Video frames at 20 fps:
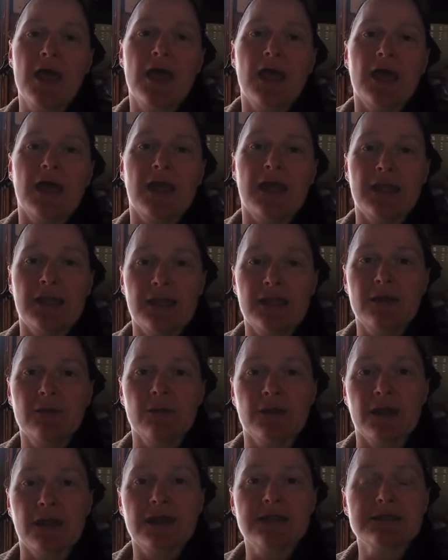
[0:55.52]
at any
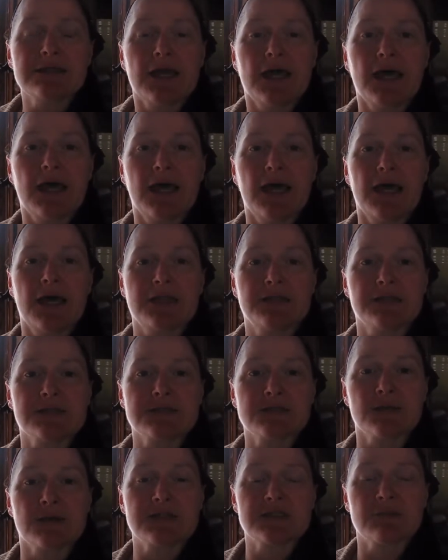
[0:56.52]
rate, uh,
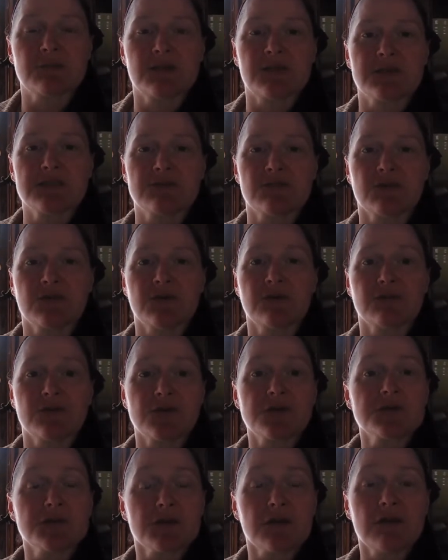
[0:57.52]
this recipe is very
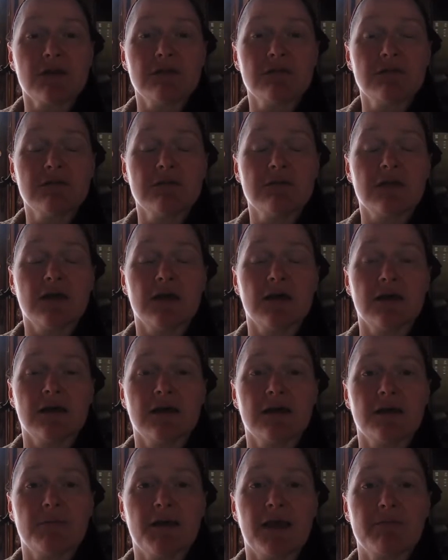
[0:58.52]
versatile.
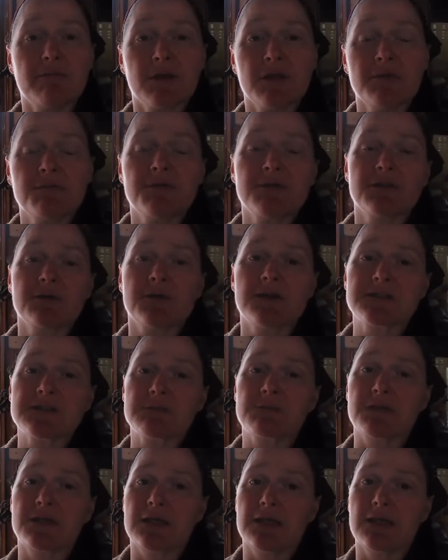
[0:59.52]
Um, I'm going to put the
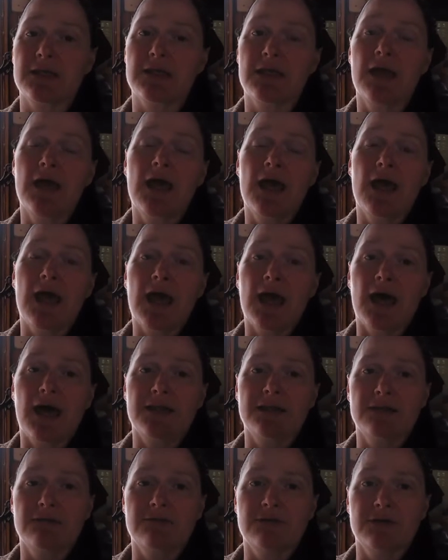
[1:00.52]
recipe
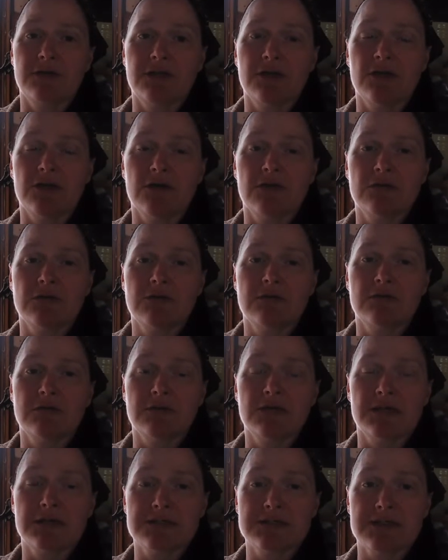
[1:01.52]
on the video
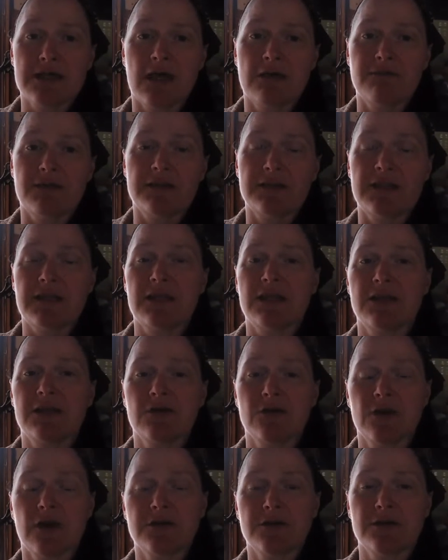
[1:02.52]
itself at the end
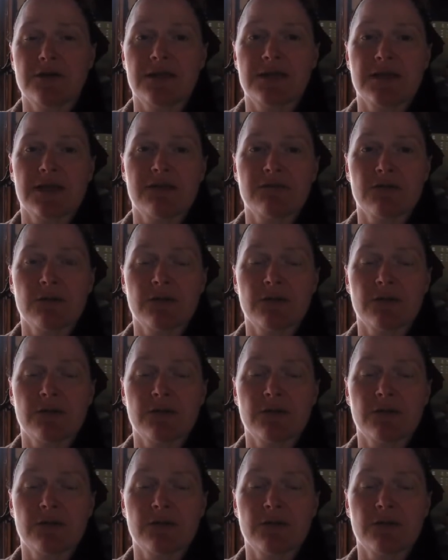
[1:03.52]
or underneath. I haven't